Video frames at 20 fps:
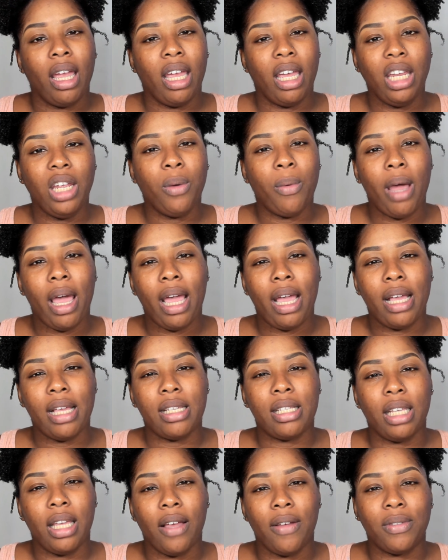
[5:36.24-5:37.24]

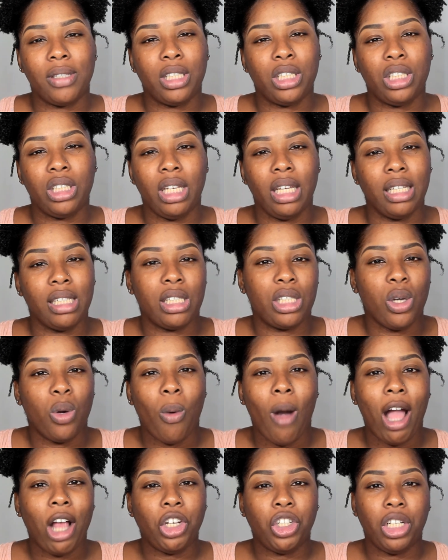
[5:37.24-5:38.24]
anyways it's is to
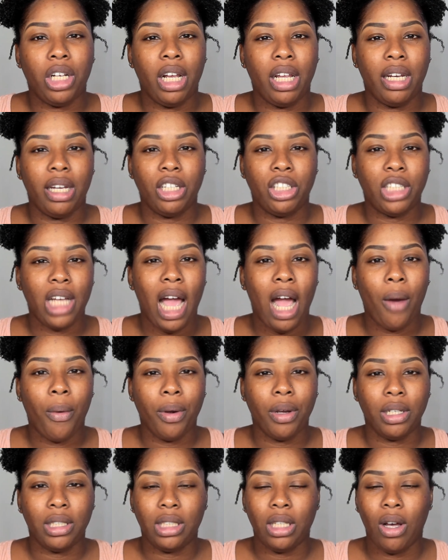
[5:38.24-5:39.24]
wash it in the
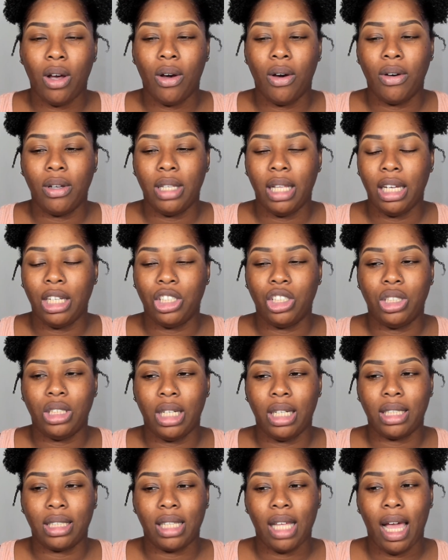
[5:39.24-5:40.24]
shower so that's
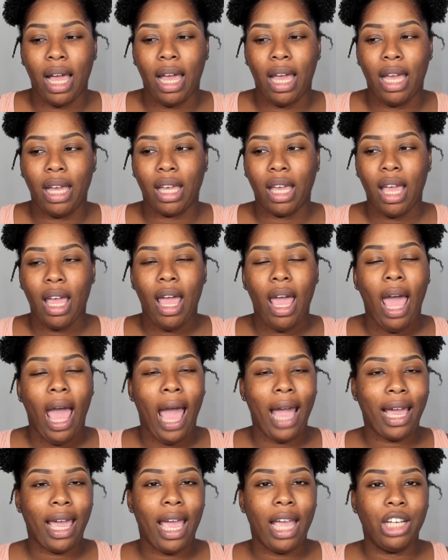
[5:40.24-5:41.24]
just like
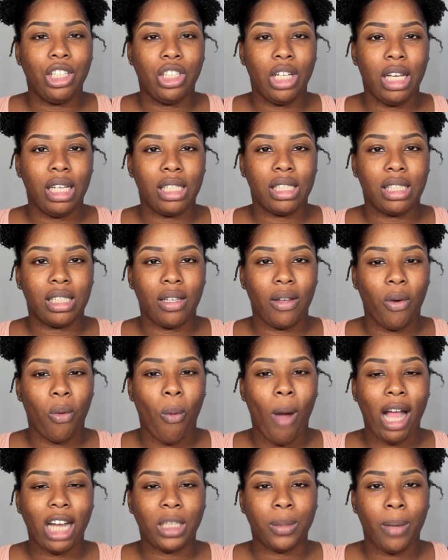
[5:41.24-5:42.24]
I can't just
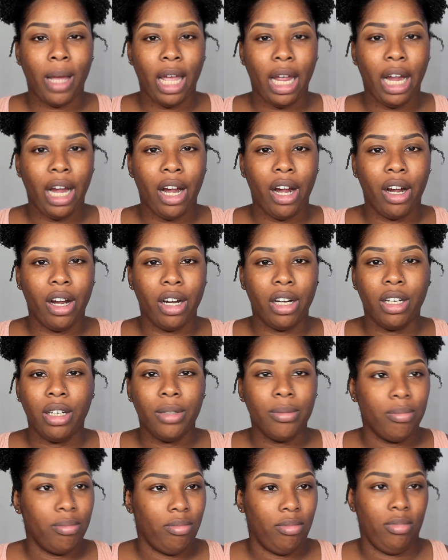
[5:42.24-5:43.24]
wash my hair
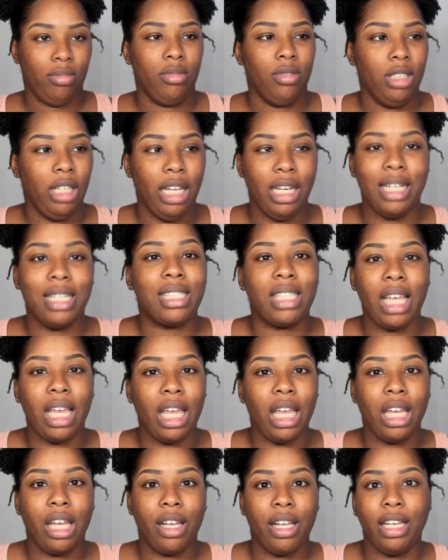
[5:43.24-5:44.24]
in the
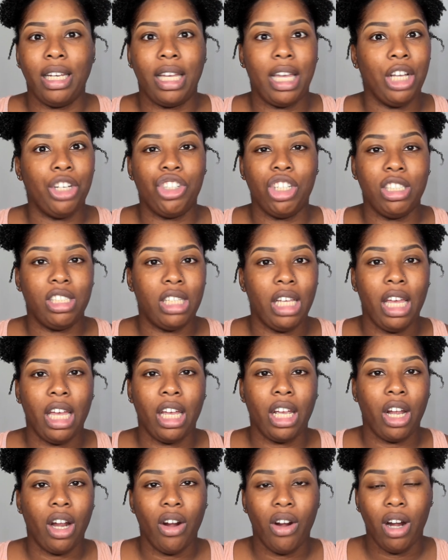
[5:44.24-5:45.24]
sink in the kitchen
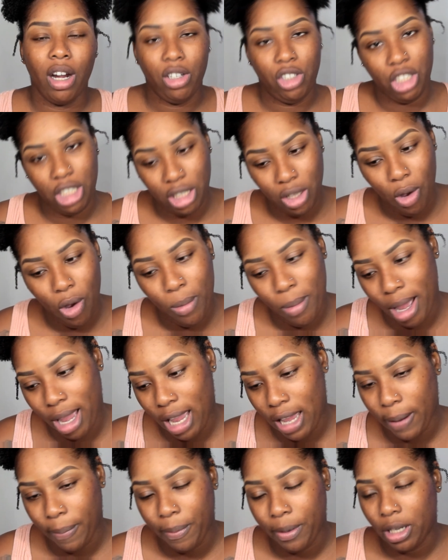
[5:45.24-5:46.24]
sink or just hold my
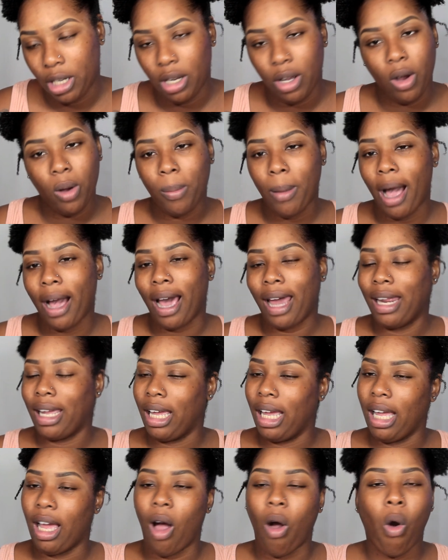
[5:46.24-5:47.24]
head up and oh I gotta
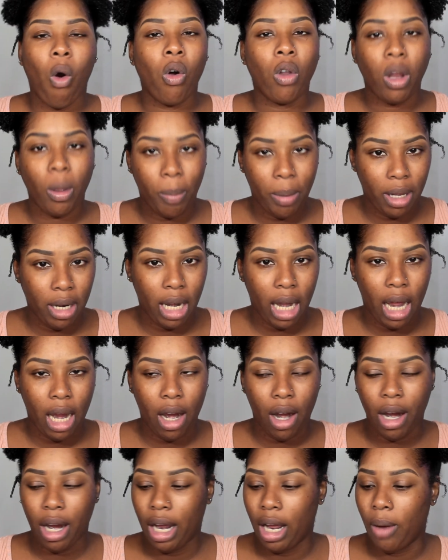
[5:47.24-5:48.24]
get all up in
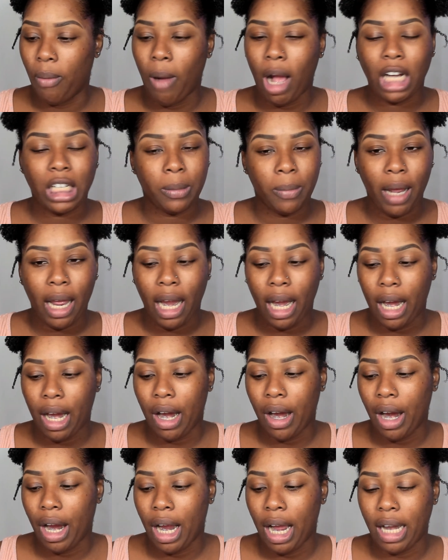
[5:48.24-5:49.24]
there and wash my
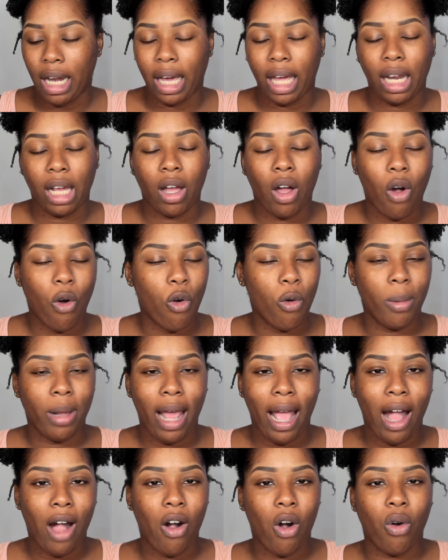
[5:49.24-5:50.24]
hair and I gotta comb it
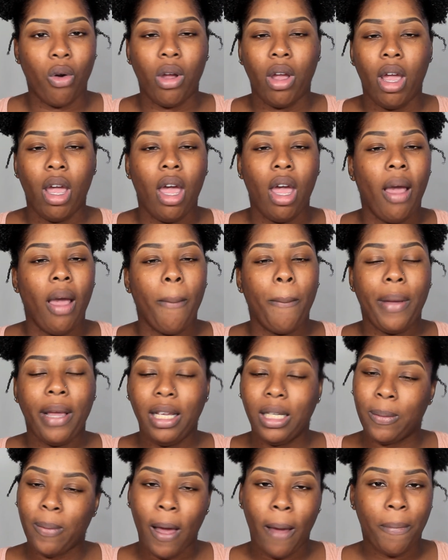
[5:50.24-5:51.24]
out
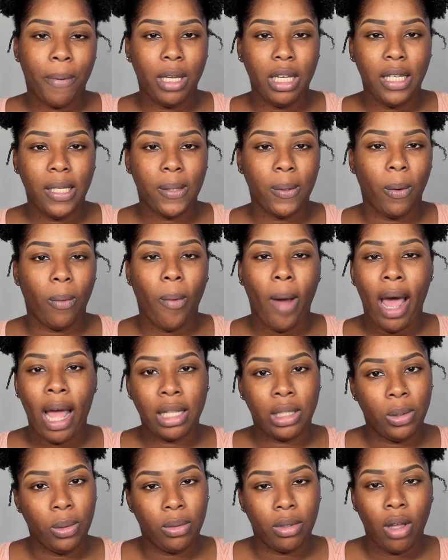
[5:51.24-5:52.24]
piece by piece with a
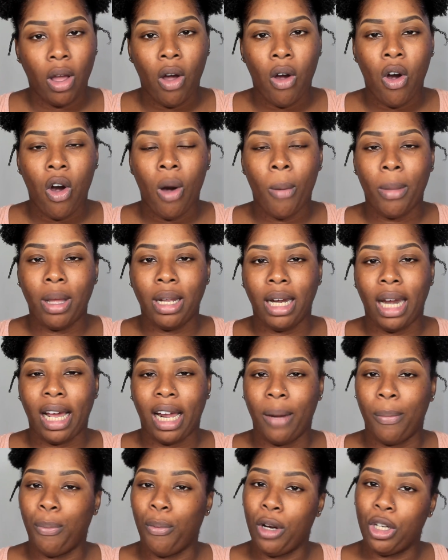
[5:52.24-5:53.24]
wide tooth comb and then I
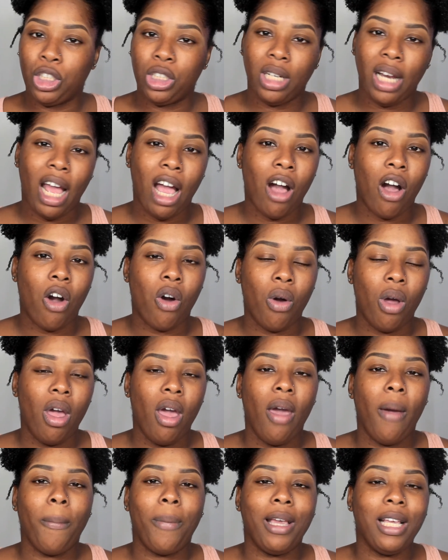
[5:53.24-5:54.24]
gotta brush it out
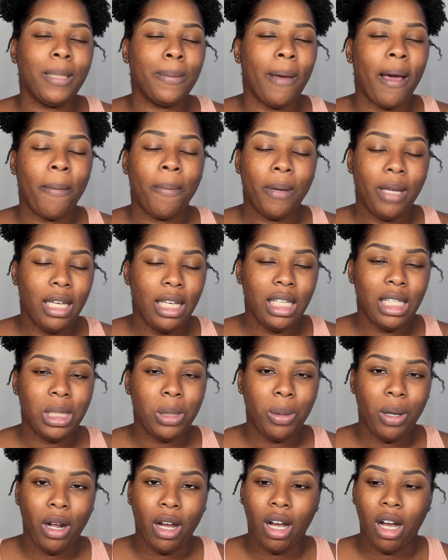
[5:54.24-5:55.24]
piece by piece
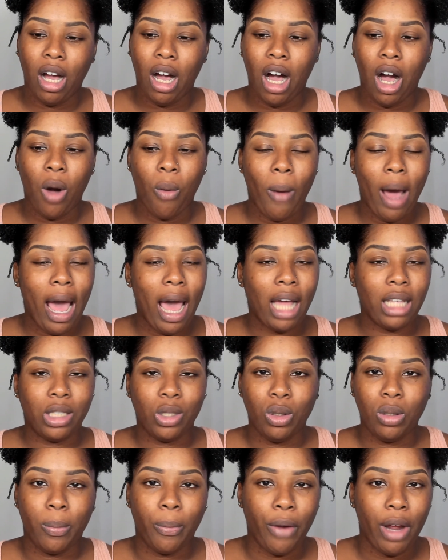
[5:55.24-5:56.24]
with a um, wide
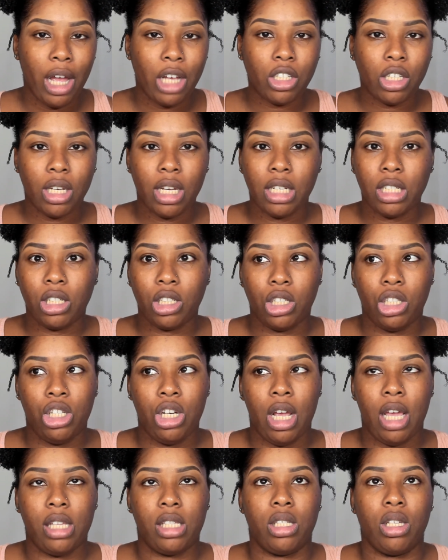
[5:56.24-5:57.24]
toothbrush it's
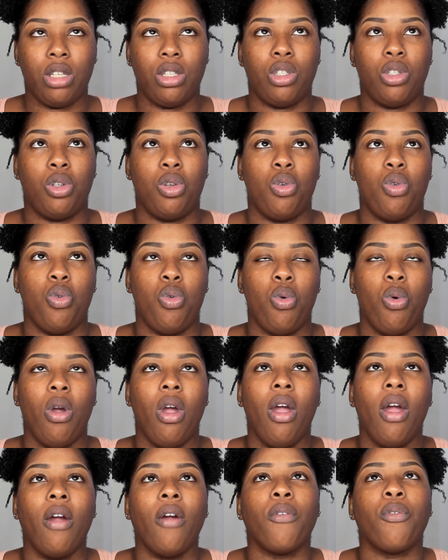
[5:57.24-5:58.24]
just too
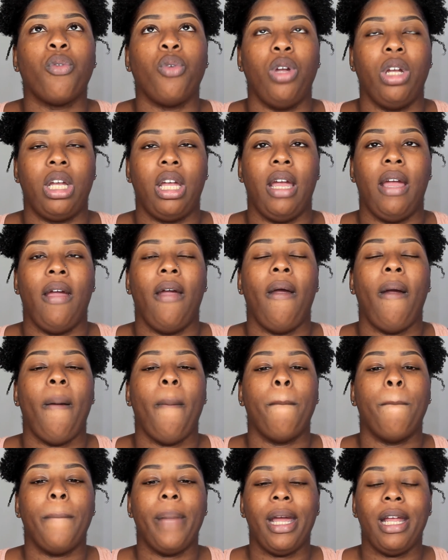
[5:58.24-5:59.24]
freaking
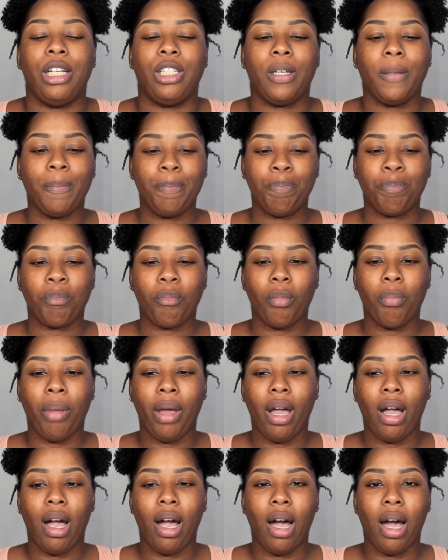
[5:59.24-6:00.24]
much
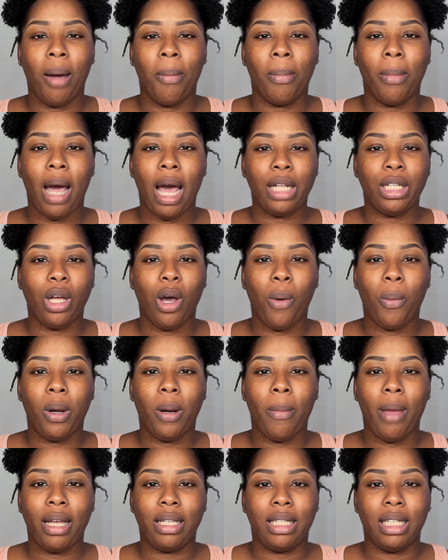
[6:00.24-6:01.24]
but um, I don't want
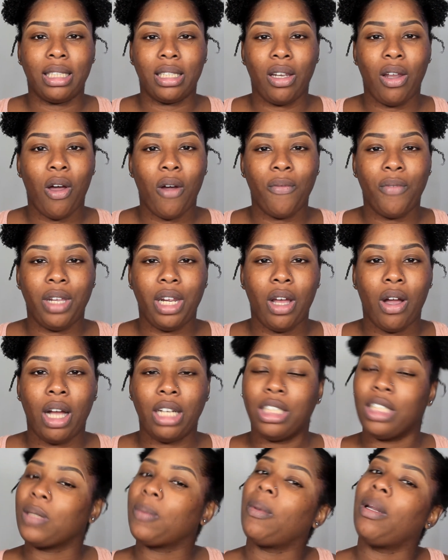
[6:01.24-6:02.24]
to make this a long video. I
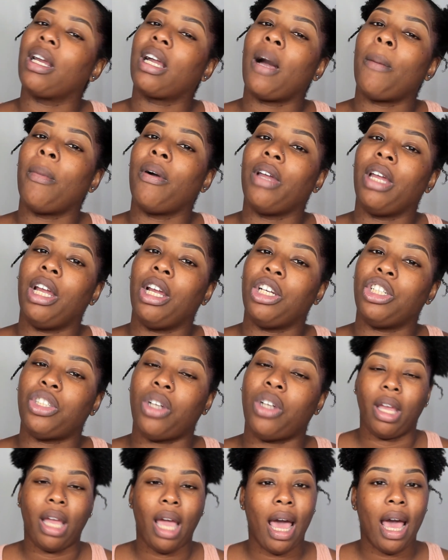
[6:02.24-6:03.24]
just want to come on here and
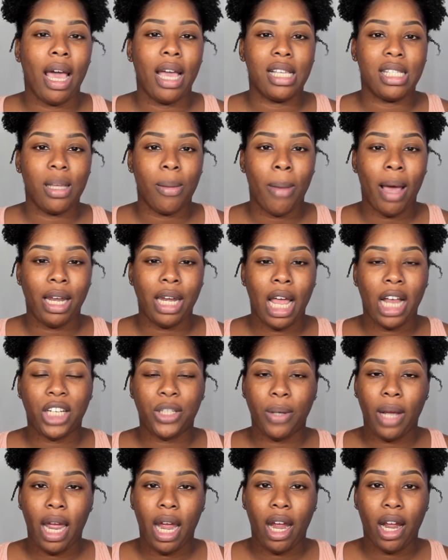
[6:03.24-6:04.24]
guys my
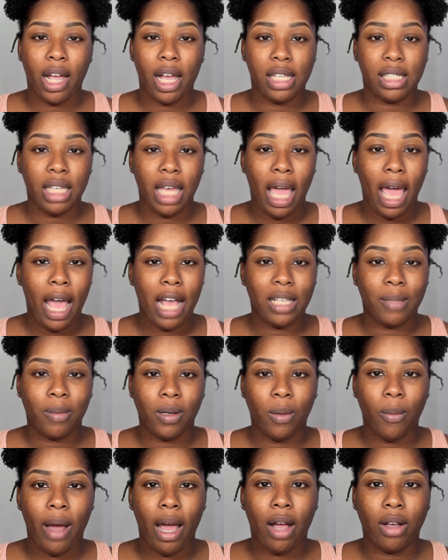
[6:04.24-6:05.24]
natural hair because it has
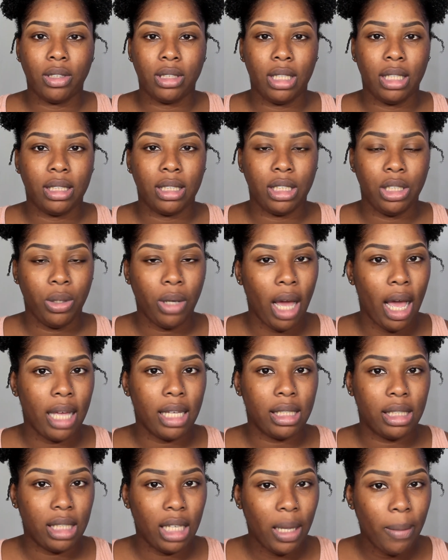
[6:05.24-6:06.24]
been a while since you
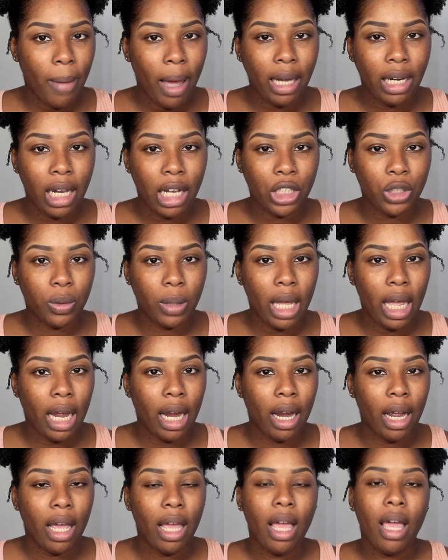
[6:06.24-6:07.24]
guys seen my natural
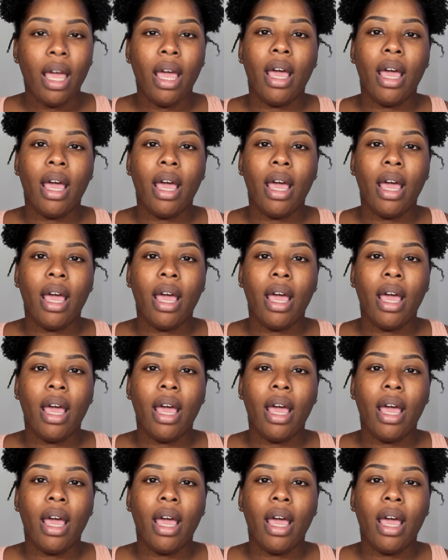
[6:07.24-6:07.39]
hair.